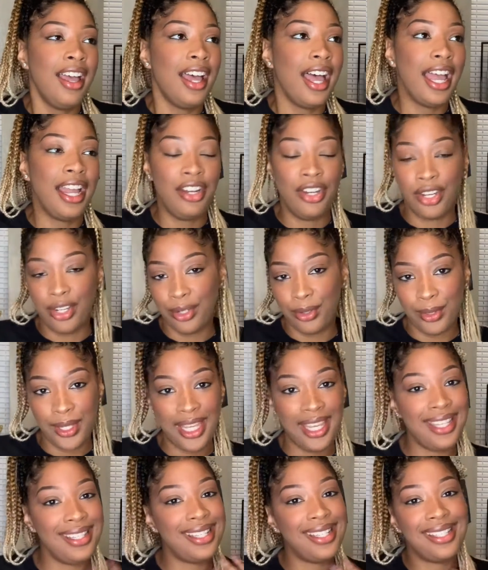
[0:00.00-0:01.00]
I know
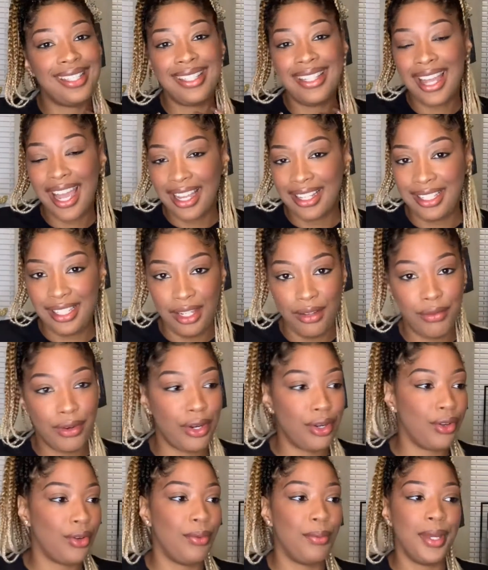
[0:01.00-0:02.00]
it's not Steve
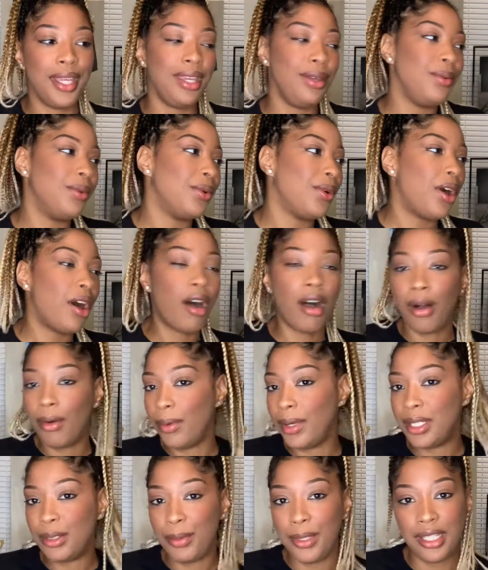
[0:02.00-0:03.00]
Urkel, but he will
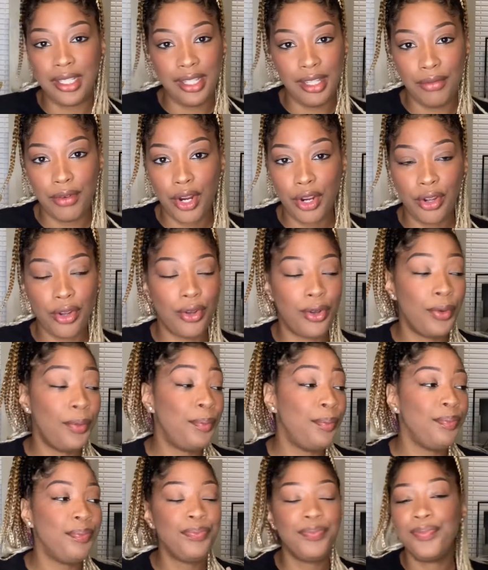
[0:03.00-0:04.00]
always be Steve Urkel.
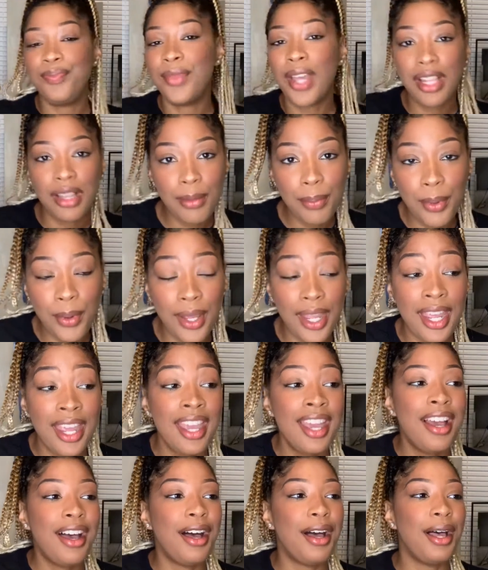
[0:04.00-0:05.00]
Not the point.
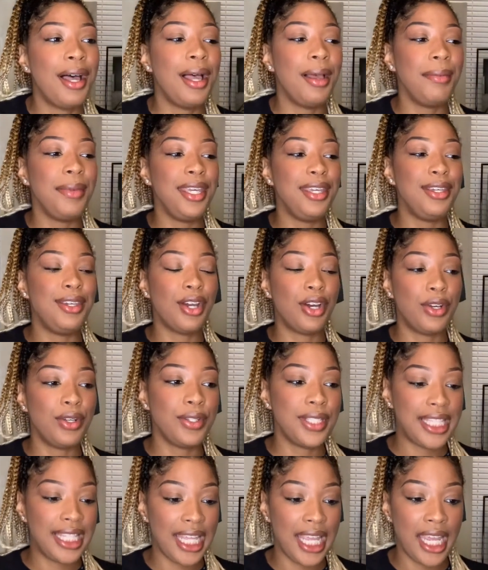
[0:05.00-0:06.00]
He
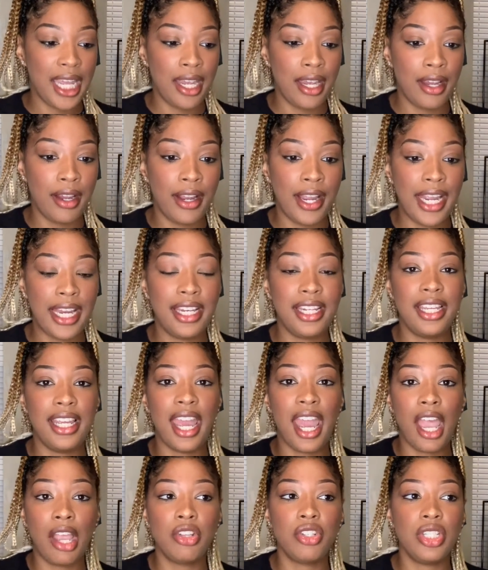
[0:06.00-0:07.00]
goes there and he
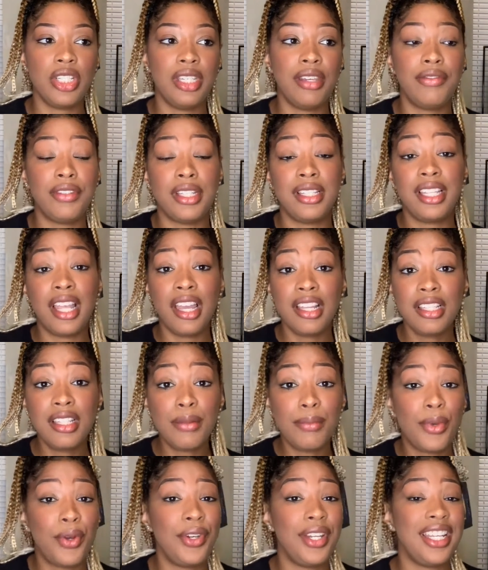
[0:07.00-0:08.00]
actually gives a
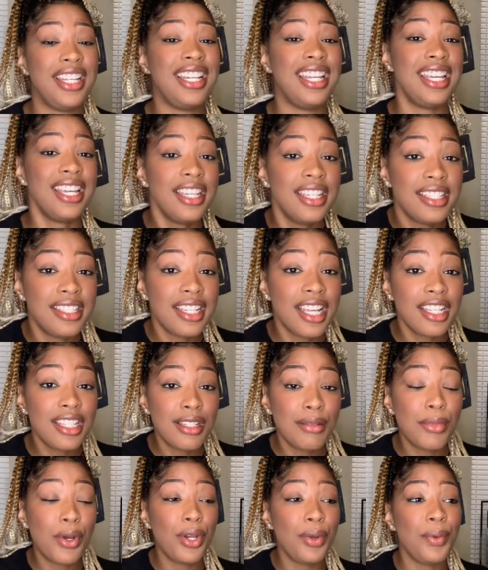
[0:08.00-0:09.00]
testimony. And in his
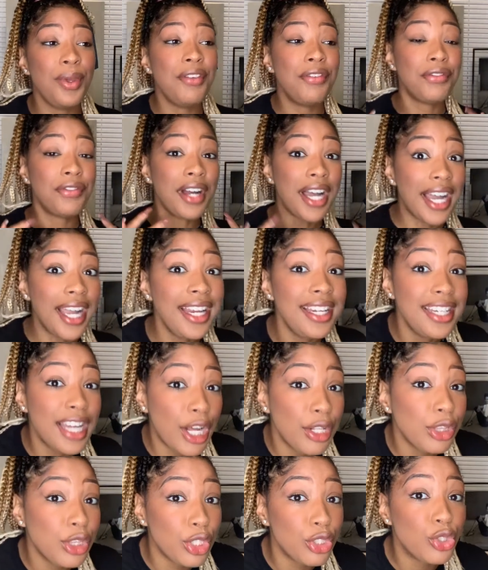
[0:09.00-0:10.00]
testimony, we find
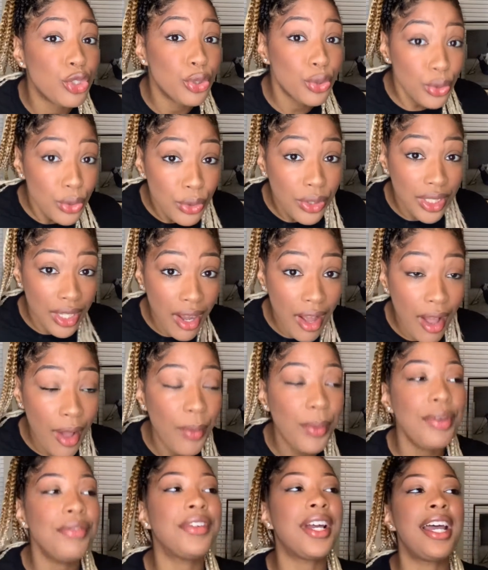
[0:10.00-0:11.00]
out the truth, y'all.
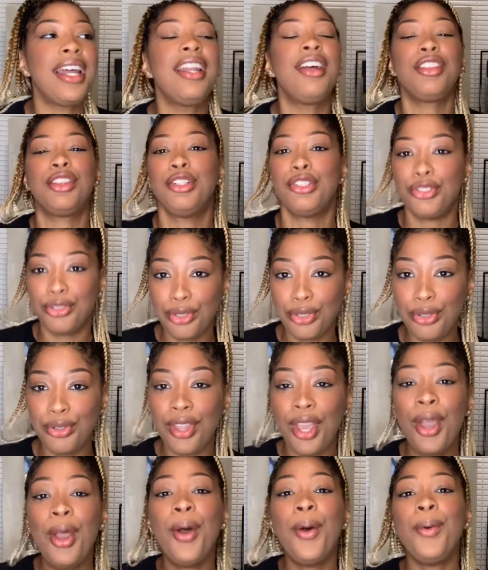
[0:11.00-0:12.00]
We find out the truth,
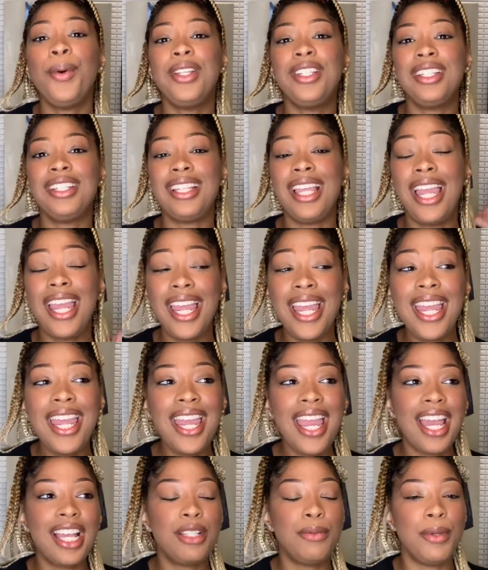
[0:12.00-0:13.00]
which is he
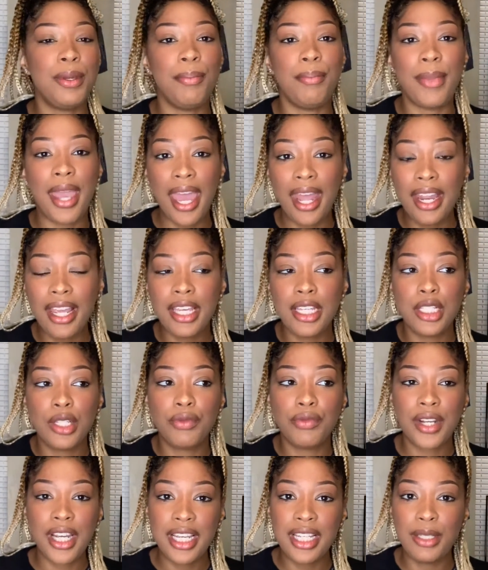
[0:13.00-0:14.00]
has been mad at his
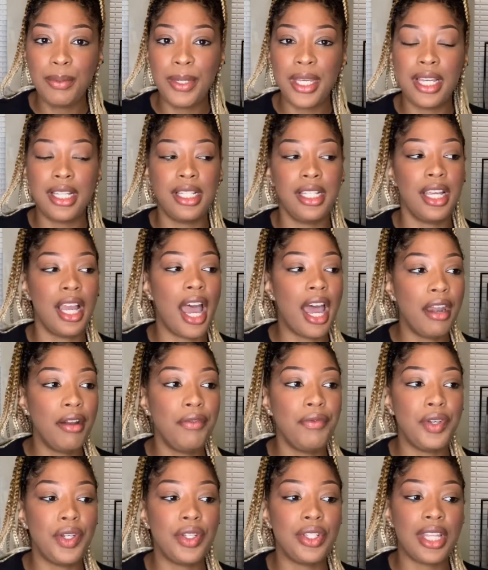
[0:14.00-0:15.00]
friends because he kind of
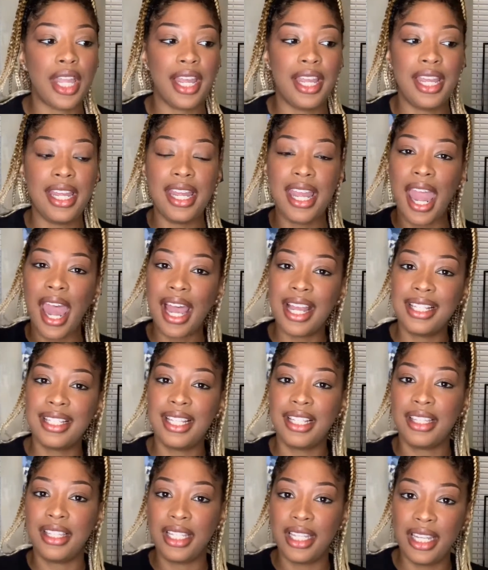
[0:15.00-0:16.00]
feels like he has to
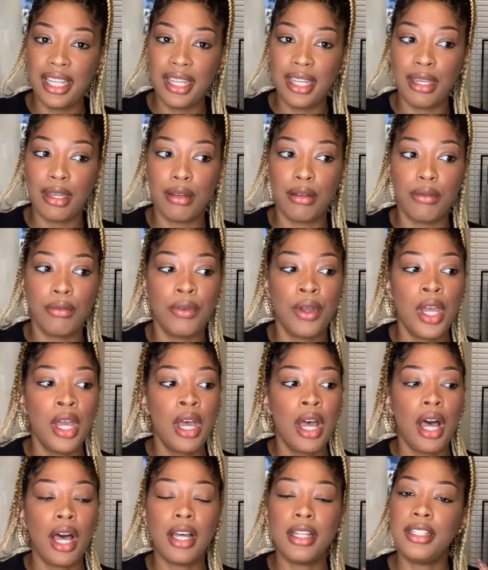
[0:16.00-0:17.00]
live
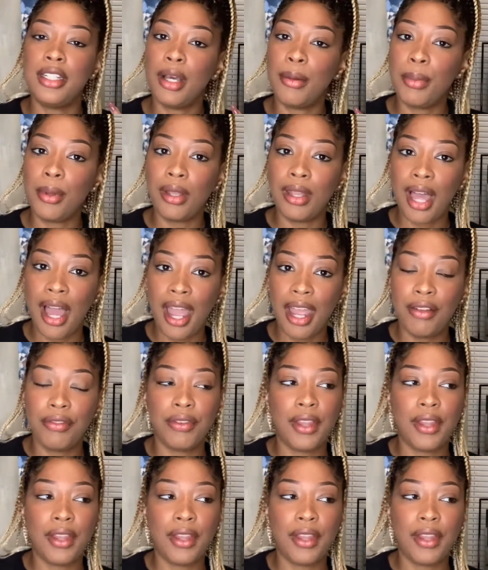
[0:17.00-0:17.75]
a double life.